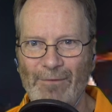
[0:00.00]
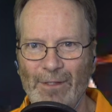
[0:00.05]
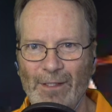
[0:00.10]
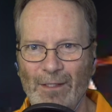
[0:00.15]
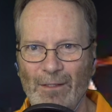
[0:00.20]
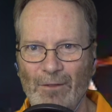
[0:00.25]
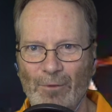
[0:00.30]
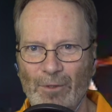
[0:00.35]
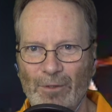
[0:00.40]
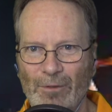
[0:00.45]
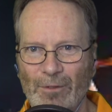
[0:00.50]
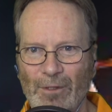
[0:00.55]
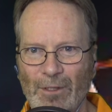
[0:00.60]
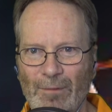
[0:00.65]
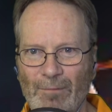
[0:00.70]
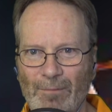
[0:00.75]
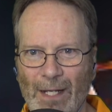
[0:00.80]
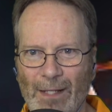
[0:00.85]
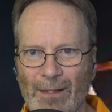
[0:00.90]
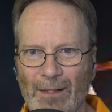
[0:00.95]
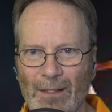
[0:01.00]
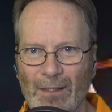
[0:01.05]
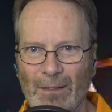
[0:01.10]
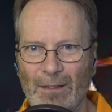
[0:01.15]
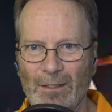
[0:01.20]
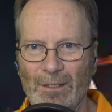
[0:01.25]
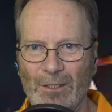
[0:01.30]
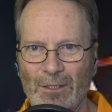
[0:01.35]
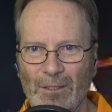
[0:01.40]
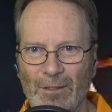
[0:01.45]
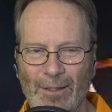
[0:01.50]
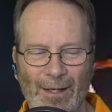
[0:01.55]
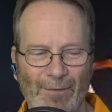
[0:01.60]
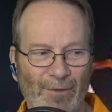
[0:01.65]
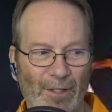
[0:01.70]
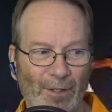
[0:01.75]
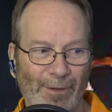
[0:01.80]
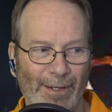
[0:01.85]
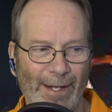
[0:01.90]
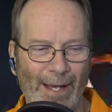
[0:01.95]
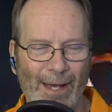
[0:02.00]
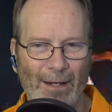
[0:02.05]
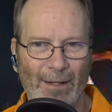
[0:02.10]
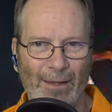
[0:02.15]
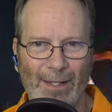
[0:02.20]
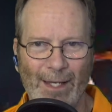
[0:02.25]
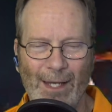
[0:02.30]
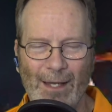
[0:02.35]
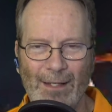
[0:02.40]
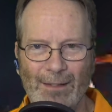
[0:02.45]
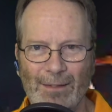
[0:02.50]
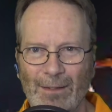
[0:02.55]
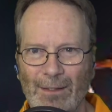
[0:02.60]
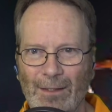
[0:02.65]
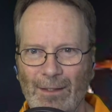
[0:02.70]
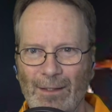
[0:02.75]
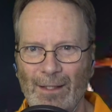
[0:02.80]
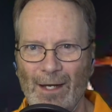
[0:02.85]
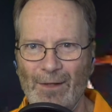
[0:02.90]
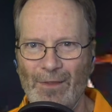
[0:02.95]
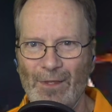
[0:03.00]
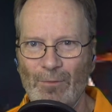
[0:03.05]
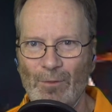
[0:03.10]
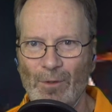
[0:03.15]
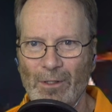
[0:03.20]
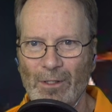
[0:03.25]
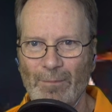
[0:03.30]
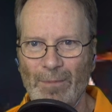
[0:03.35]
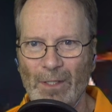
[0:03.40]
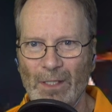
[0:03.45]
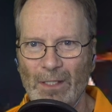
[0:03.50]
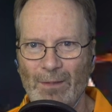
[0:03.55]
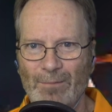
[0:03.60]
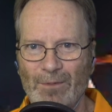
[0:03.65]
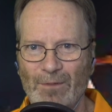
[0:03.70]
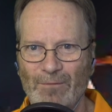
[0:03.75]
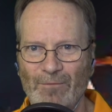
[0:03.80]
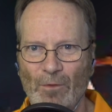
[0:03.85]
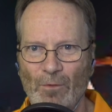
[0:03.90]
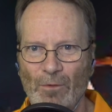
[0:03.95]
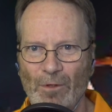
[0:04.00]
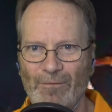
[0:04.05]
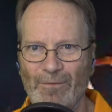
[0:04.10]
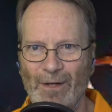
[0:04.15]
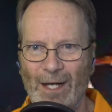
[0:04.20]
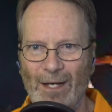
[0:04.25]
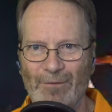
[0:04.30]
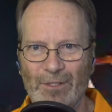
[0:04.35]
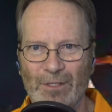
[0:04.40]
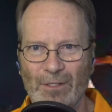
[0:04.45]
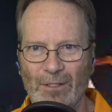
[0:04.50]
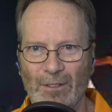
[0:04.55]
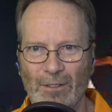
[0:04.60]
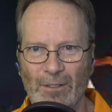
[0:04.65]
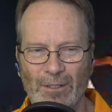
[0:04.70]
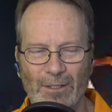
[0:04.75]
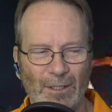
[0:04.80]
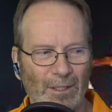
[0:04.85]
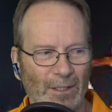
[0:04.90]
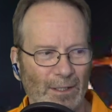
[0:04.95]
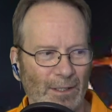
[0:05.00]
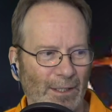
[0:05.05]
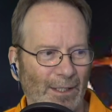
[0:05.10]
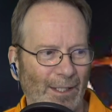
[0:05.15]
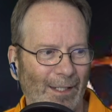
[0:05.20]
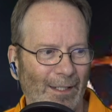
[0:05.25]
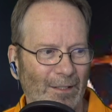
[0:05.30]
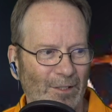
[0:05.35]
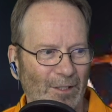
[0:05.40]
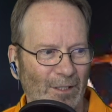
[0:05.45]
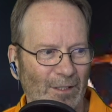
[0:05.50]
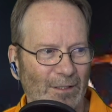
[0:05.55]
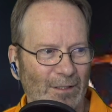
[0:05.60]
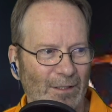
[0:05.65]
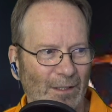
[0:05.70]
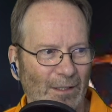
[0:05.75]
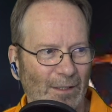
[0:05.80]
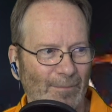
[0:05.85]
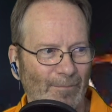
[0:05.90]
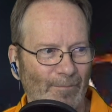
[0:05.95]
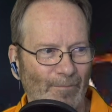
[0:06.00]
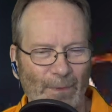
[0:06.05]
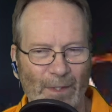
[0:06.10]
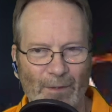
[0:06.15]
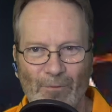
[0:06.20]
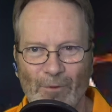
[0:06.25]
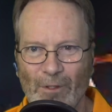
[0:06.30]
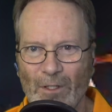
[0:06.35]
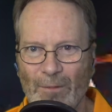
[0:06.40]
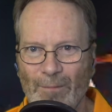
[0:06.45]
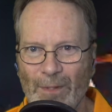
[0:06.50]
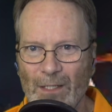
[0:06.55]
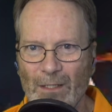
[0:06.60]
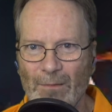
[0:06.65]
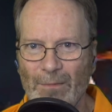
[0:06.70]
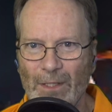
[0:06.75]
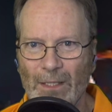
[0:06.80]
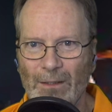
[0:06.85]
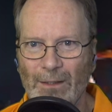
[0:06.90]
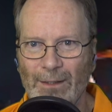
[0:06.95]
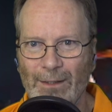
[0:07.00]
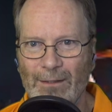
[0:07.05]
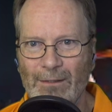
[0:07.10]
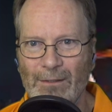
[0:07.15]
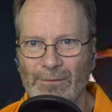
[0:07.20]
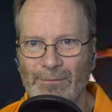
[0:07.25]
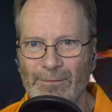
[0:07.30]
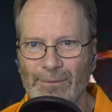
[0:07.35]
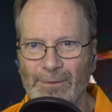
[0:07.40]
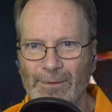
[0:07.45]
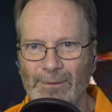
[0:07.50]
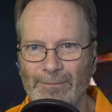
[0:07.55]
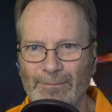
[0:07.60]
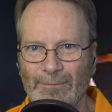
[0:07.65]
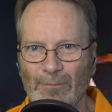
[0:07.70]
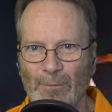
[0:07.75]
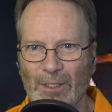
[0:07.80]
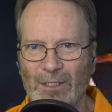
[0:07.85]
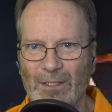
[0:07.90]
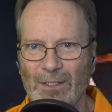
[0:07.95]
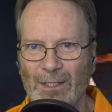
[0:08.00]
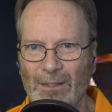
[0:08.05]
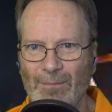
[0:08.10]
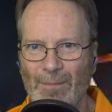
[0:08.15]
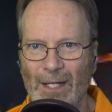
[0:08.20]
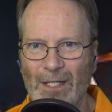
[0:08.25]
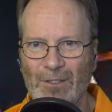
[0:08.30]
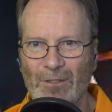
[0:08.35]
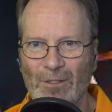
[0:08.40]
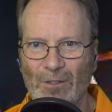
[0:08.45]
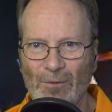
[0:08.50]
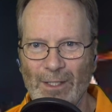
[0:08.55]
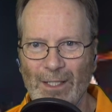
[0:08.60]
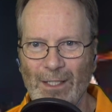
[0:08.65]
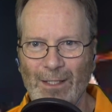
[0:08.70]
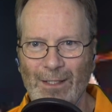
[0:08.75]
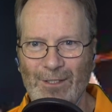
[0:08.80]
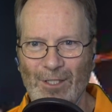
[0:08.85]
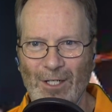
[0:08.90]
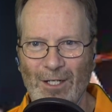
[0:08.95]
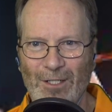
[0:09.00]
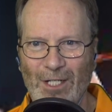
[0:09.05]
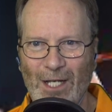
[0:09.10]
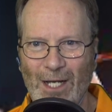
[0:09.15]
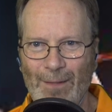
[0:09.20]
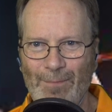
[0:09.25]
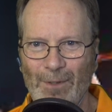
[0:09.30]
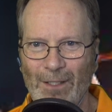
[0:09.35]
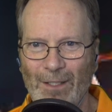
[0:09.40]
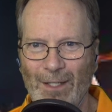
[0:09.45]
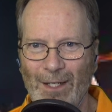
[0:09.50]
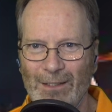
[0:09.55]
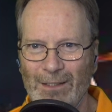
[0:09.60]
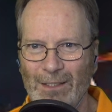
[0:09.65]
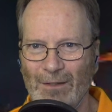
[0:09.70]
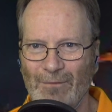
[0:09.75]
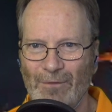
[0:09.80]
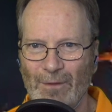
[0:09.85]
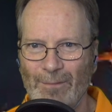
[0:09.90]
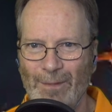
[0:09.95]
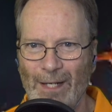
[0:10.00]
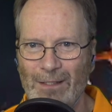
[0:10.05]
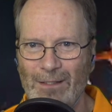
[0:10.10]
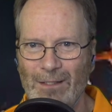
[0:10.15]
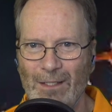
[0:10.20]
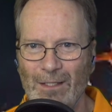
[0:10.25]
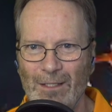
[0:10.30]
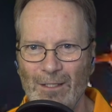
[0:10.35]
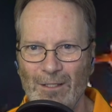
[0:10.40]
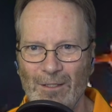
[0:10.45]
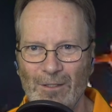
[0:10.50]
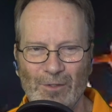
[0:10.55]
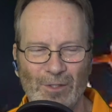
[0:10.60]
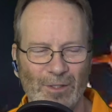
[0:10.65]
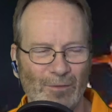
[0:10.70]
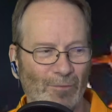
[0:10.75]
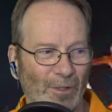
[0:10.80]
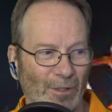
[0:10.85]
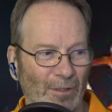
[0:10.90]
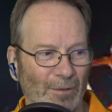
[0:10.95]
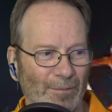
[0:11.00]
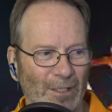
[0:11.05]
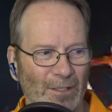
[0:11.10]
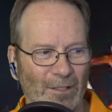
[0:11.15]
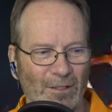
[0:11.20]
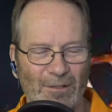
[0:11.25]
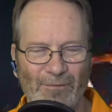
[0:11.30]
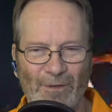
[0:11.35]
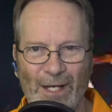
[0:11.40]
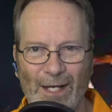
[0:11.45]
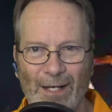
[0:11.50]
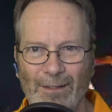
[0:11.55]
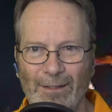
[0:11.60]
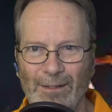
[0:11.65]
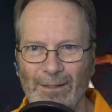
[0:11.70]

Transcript: in recruiting by the end of this year. I have no doubt of that. I think we're going to pick up some four and five stars, and just um, we're going to be in the big leagues. We just need to make sure we get Josh Heupel locked up for about ten years, and we're going to be just fine